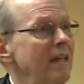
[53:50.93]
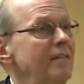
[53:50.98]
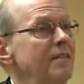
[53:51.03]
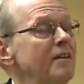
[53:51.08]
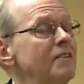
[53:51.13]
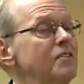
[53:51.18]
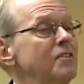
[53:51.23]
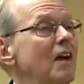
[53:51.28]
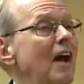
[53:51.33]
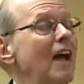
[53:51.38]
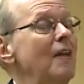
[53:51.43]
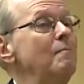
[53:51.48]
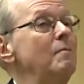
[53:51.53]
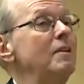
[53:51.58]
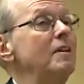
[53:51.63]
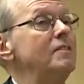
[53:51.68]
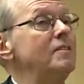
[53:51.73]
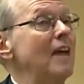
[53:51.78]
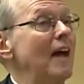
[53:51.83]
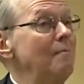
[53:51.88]
The
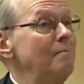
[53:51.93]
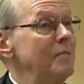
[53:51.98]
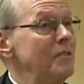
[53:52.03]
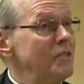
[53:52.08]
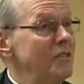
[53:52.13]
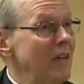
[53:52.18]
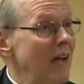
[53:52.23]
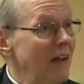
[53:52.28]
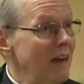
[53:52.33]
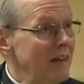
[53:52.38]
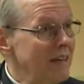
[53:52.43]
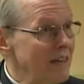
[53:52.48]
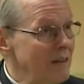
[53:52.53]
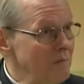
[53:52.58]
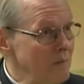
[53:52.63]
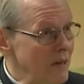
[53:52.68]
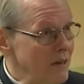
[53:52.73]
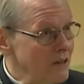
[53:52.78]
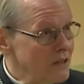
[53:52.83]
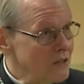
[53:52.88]
assignment is apostolic
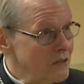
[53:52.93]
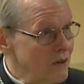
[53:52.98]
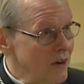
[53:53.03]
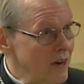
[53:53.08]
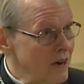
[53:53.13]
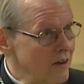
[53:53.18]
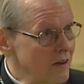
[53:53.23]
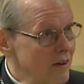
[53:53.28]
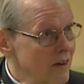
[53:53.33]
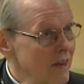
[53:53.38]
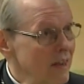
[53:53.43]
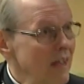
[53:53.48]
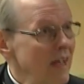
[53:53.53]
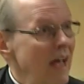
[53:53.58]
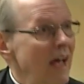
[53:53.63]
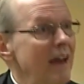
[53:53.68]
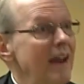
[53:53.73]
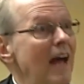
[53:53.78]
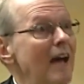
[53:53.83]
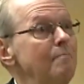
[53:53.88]
administrator.
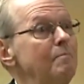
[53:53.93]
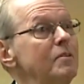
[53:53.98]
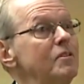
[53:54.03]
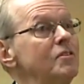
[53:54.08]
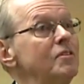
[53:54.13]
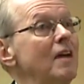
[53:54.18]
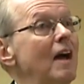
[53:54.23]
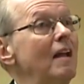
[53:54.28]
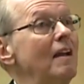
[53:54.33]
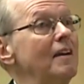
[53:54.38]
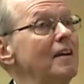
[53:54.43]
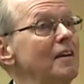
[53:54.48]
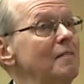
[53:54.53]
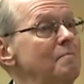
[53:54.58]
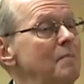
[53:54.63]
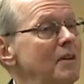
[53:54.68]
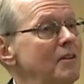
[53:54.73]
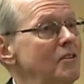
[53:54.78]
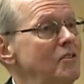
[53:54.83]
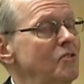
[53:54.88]
An apostolic
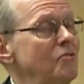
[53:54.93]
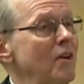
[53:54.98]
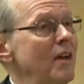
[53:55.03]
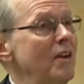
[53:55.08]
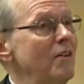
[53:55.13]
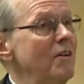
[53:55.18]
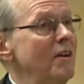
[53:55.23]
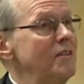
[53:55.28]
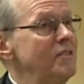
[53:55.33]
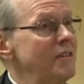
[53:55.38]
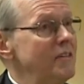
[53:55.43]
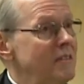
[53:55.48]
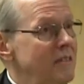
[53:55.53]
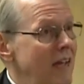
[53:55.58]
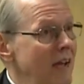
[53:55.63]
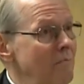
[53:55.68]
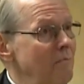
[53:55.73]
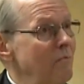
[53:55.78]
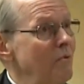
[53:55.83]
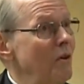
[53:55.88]
administrator is a
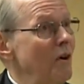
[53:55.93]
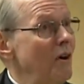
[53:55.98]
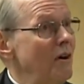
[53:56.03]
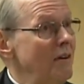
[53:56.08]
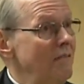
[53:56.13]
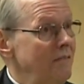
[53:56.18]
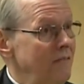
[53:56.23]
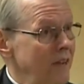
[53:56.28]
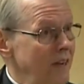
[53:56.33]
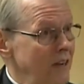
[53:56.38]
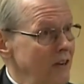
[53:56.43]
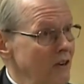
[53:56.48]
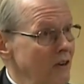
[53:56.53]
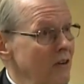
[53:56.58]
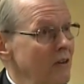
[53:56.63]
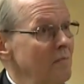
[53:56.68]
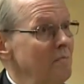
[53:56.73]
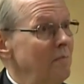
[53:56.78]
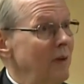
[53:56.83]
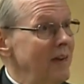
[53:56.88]
temporary
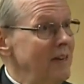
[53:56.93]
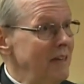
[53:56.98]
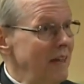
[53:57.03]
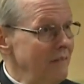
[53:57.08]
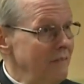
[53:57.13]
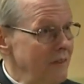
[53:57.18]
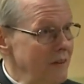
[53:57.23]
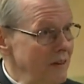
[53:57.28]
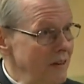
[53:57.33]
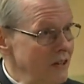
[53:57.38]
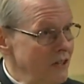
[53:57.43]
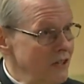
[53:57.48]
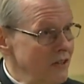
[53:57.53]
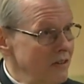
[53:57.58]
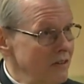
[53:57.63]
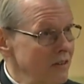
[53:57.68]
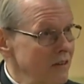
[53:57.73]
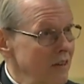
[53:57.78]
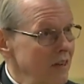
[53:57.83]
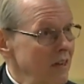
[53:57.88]
figure by
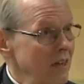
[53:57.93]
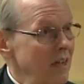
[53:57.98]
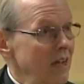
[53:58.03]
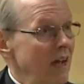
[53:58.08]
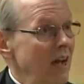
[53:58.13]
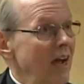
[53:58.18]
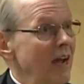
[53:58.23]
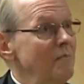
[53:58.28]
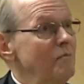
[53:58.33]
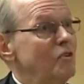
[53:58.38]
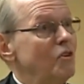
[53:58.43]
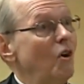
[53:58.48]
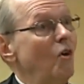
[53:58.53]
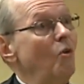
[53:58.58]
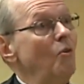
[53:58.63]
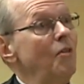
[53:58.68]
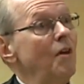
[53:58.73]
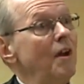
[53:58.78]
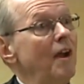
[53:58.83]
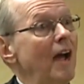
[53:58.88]
definition. I am
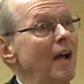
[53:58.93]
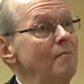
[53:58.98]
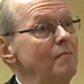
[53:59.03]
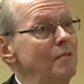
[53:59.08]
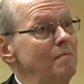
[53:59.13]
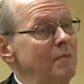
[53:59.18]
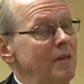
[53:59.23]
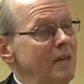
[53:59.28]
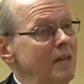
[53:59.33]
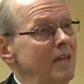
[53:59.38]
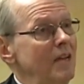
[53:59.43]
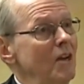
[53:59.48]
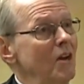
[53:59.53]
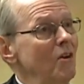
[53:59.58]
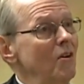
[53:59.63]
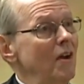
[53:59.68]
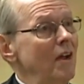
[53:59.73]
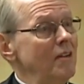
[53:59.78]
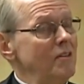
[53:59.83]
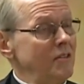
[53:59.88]
told that I am to be
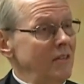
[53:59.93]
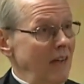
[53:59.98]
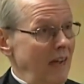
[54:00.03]
here as